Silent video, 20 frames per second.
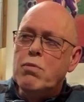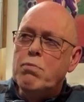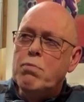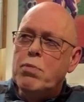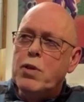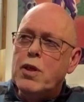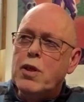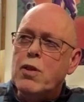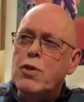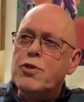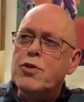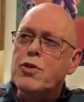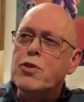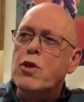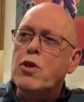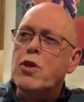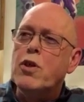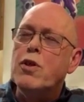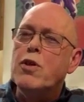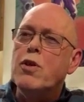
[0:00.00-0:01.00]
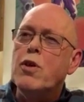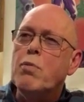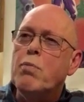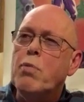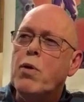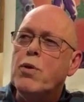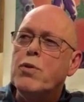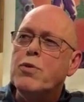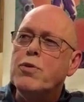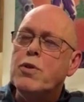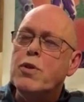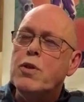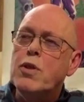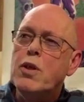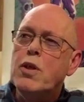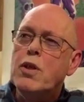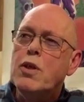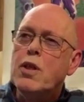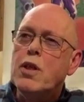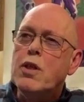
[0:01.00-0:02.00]
be concerned about
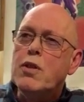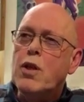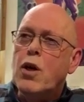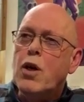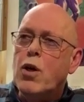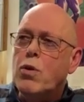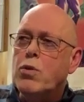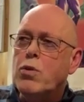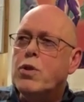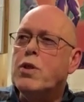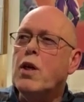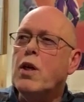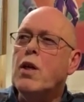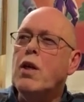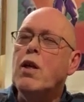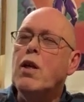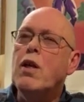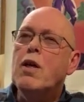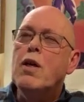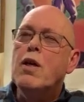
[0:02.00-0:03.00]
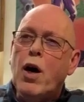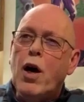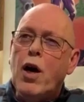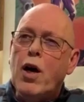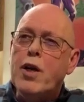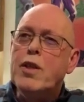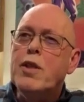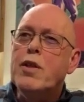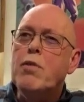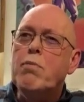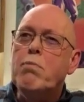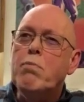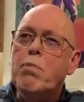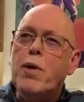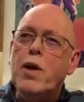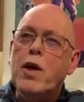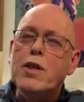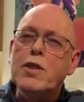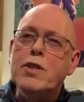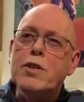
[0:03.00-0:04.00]
the total item
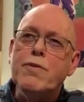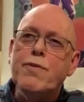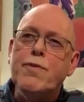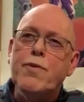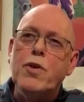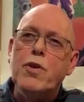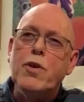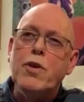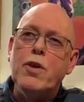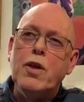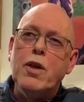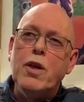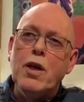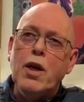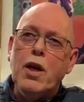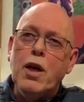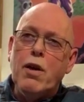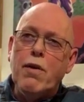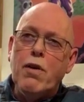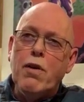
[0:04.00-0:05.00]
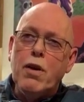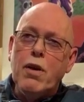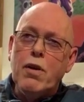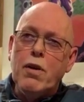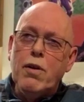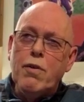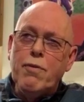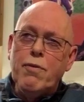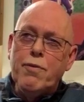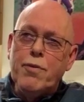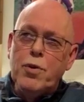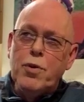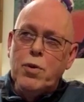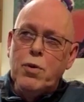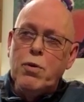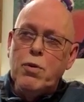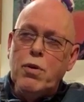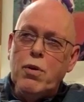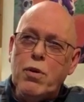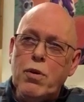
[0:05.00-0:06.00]
price for a
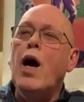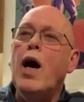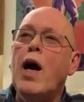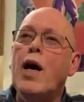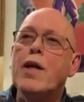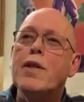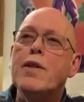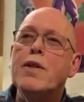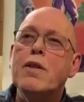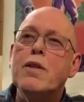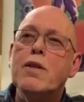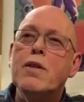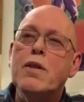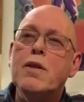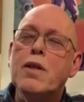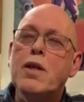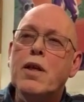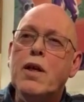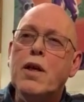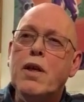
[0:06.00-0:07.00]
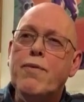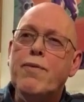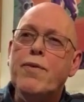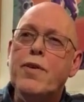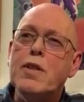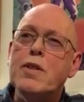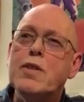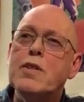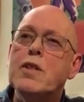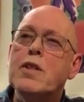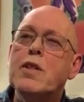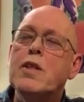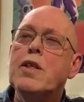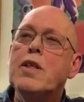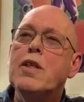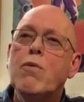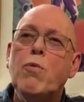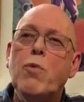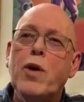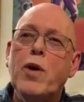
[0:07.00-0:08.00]
fruit, and if it's
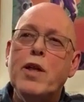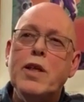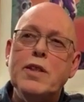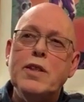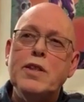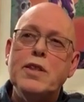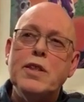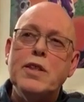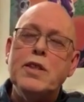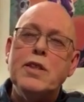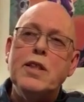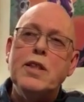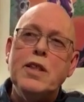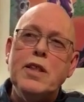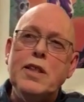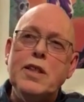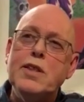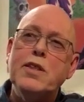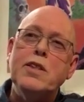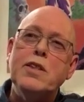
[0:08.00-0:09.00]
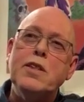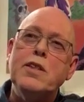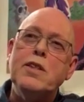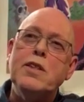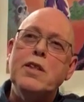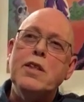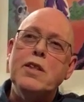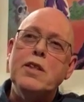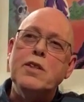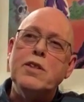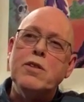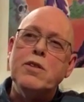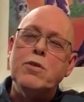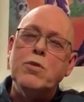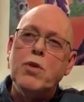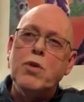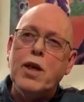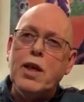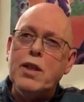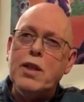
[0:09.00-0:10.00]
where is it easiest
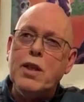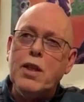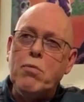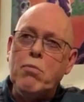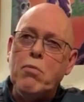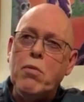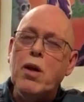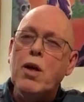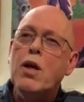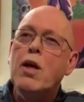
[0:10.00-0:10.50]
to get them,